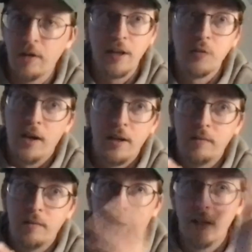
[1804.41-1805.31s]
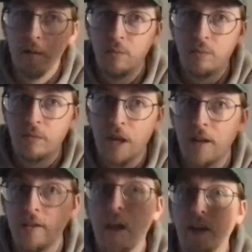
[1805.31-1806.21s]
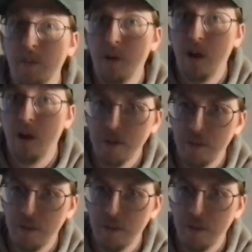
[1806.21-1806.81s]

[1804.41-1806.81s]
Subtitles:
That's why I contacted Brian,